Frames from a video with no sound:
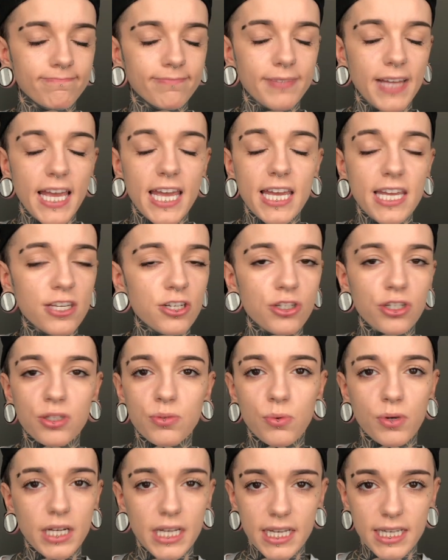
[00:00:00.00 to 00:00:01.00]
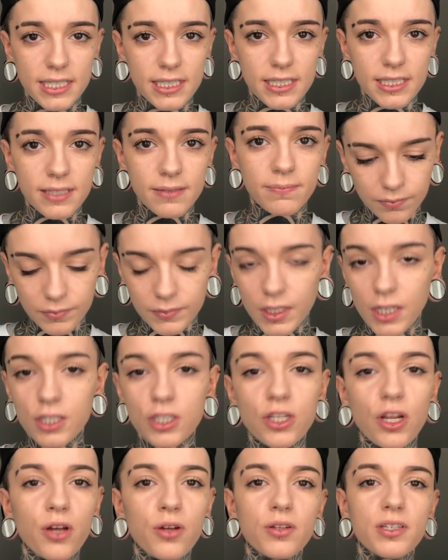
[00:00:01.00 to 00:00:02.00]
It is just what it is.
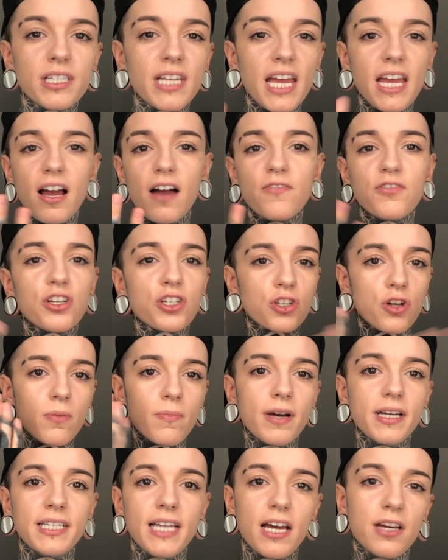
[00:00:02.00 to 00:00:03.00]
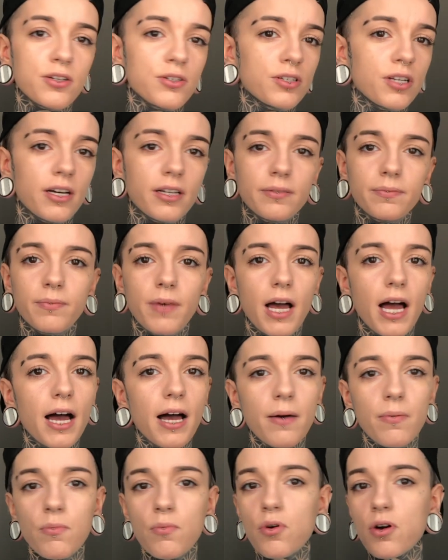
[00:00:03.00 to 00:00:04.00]
So say I've just got my tattoo done.
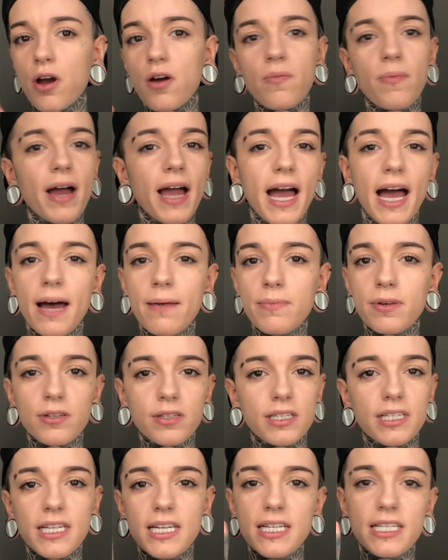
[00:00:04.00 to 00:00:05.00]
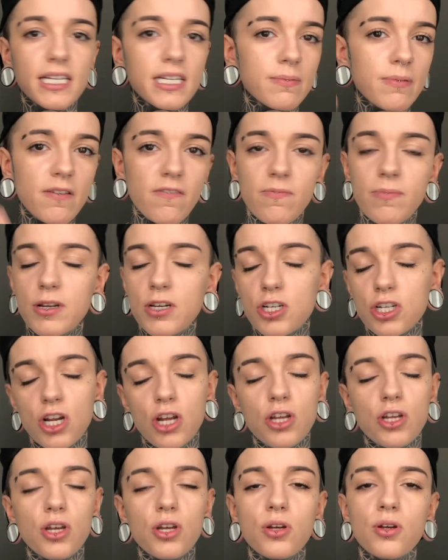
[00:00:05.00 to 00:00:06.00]
We'll go with my hand because it's the easiest bit for me to show
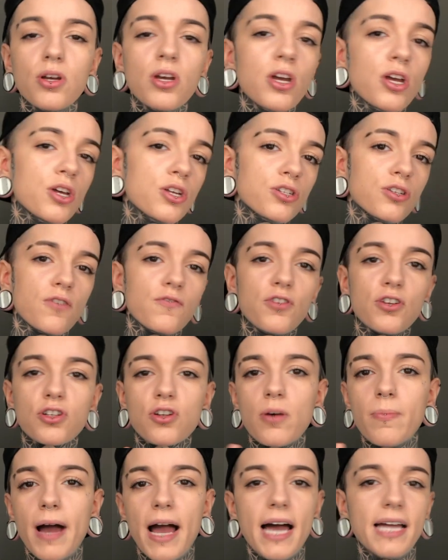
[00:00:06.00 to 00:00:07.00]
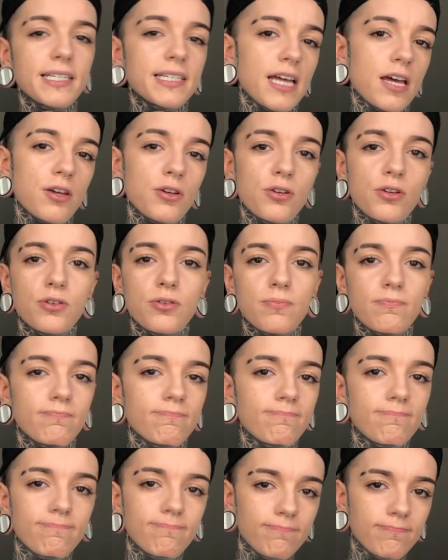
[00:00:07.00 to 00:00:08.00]
you. So I've just got my hand tattooed.
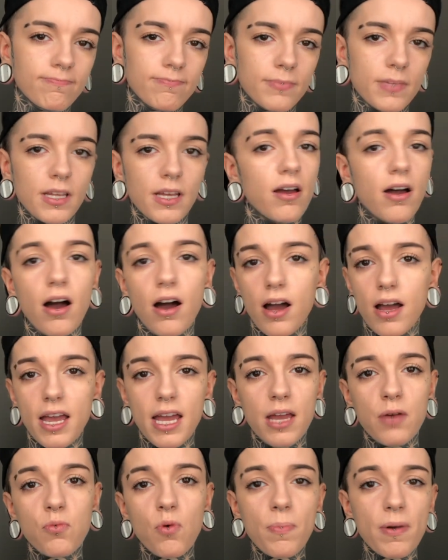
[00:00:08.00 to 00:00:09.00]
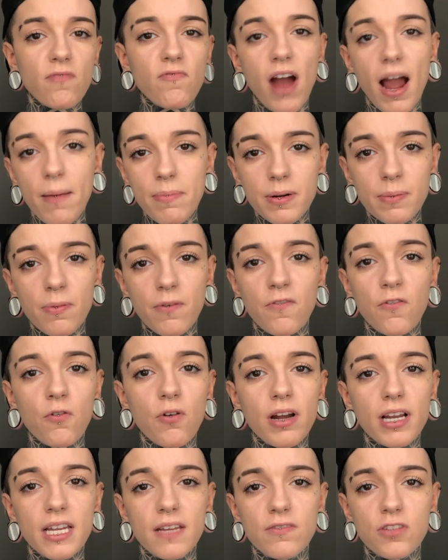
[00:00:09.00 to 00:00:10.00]
It will be wrapped before I
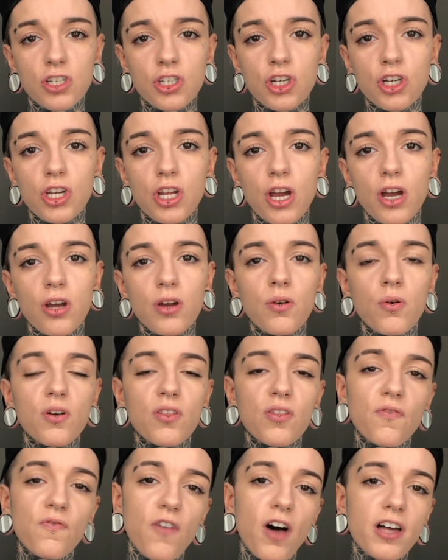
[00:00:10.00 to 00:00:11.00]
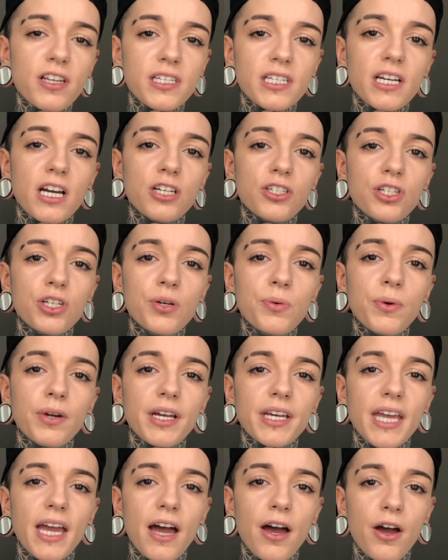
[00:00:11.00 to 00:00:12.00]
leave the studio. The first thing I do when I
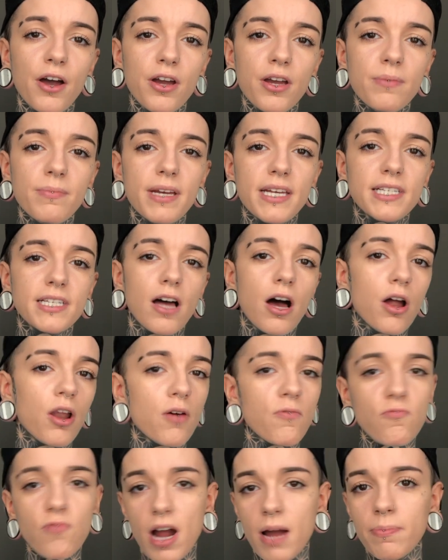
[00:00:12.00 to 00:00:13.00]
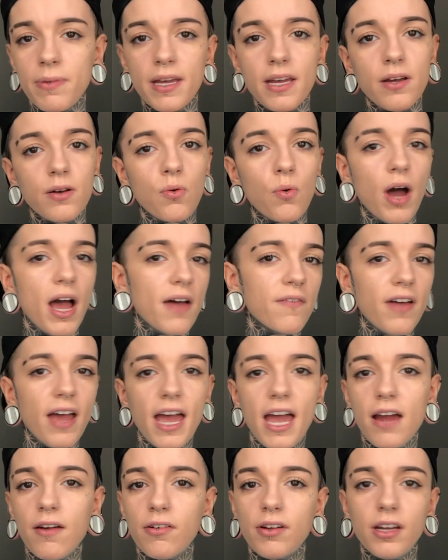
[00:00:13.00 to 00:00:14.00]
get home is I'll unwrap it, whatever
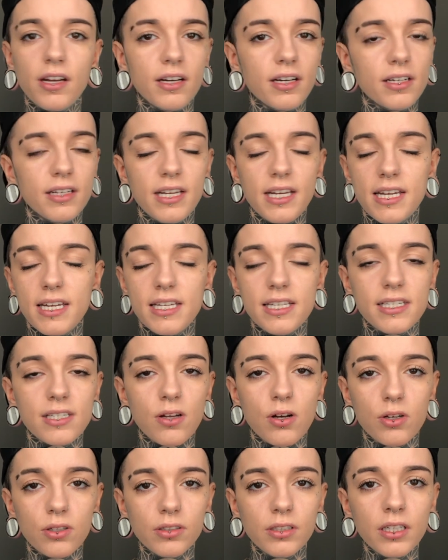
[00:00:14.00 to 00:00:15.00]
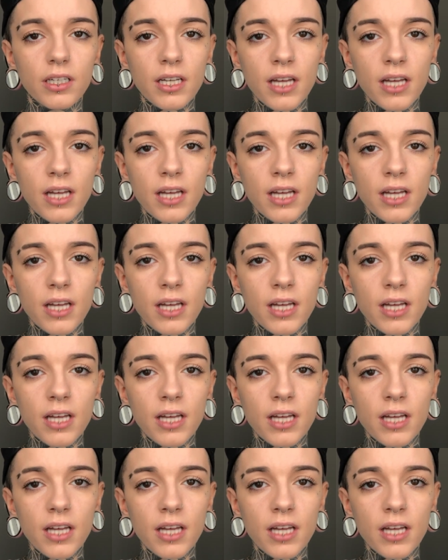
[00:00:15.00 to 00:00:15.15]
area it is on,